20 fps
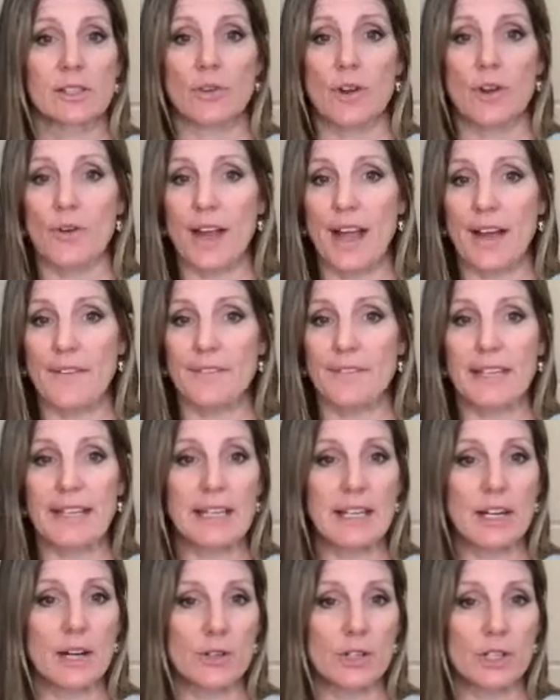no
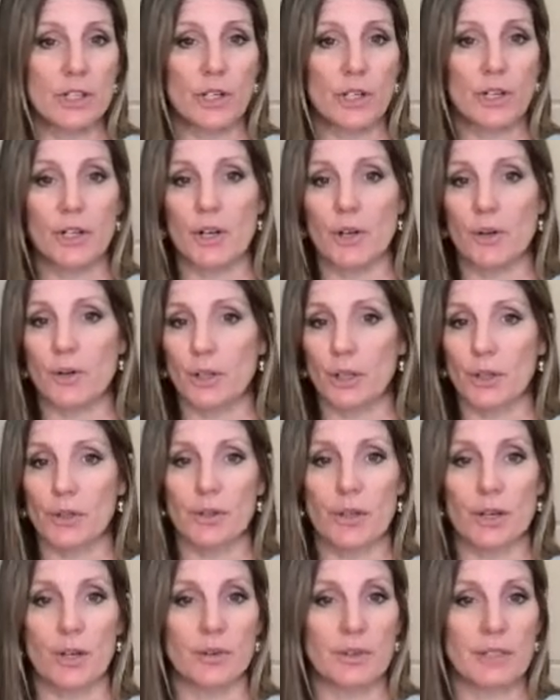caffeine, no sugar, no
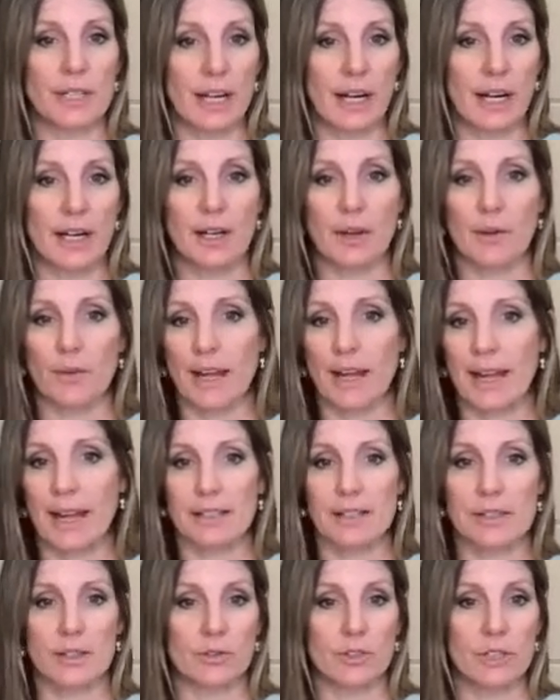gluten, no dairy, no
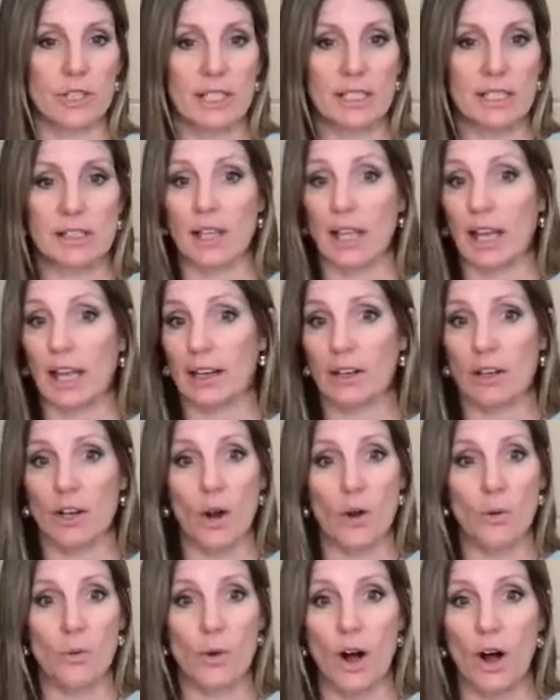eggs, no cheese, like
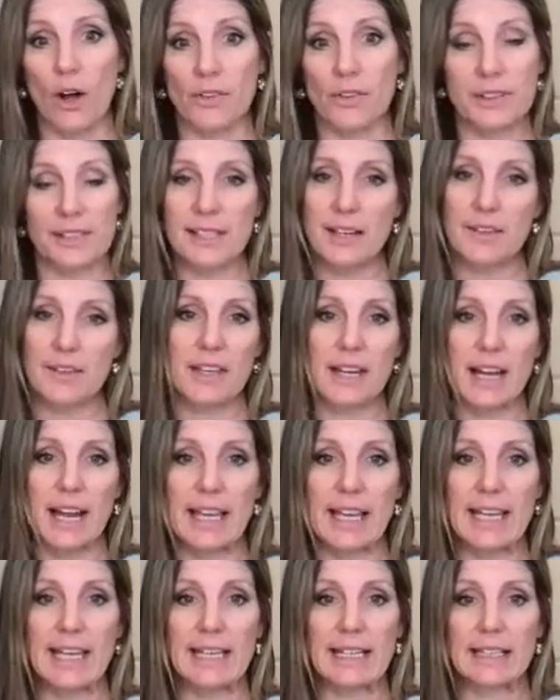no, all the stuff that I
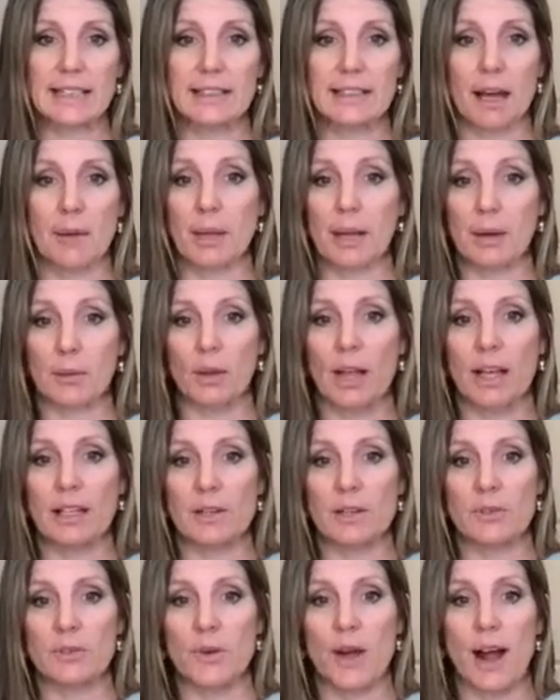eat. I'm like, well, I
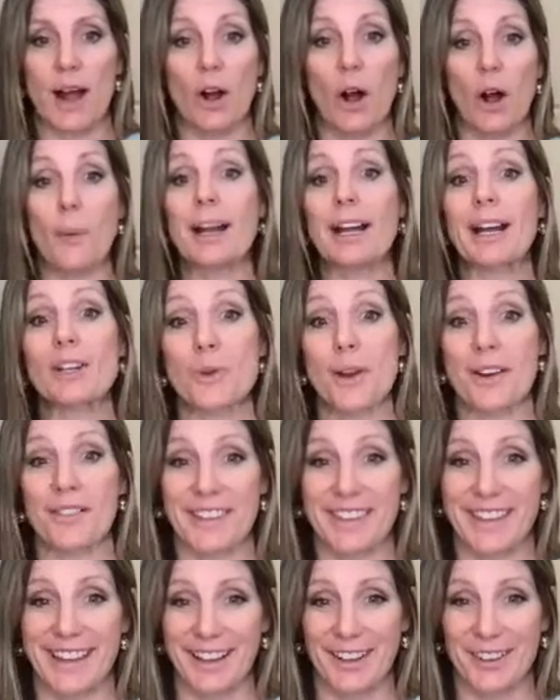don't do alcohol, but I do
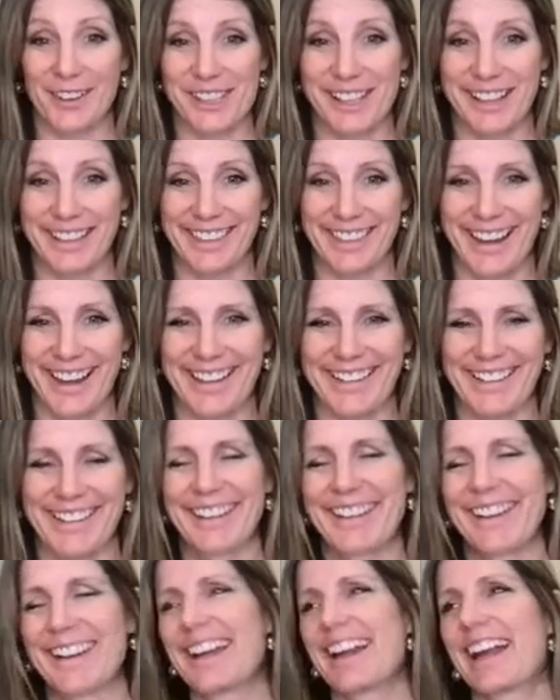everything else like that.
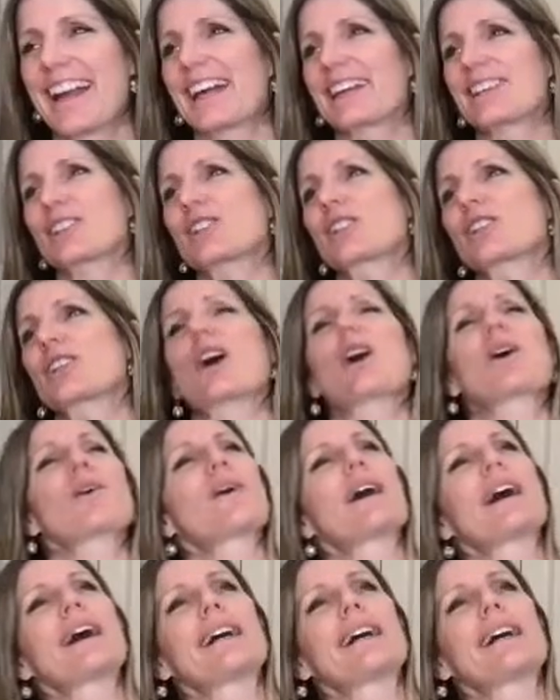And so,